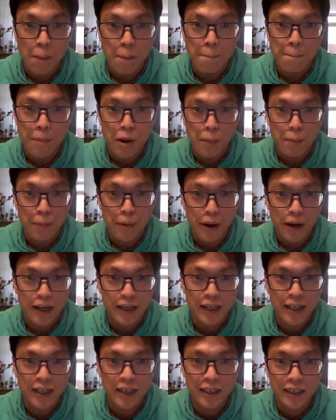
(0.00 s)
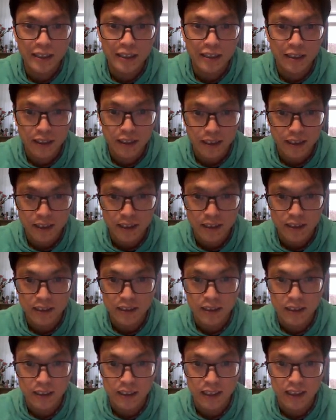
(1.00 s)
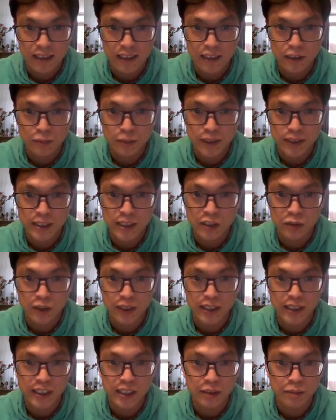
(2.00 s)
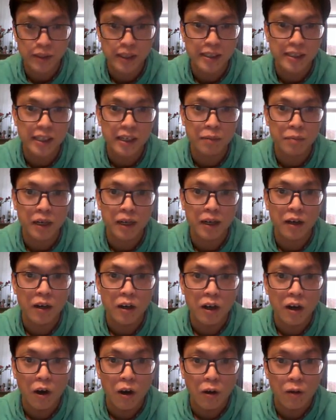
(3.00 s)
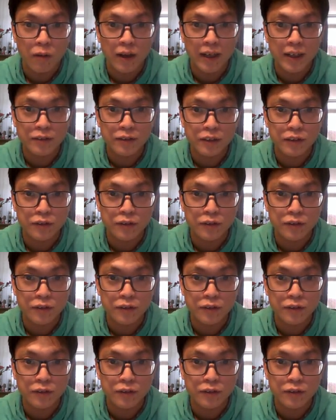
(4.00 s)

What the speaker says: pop and a little bit switch, because I'm a right foot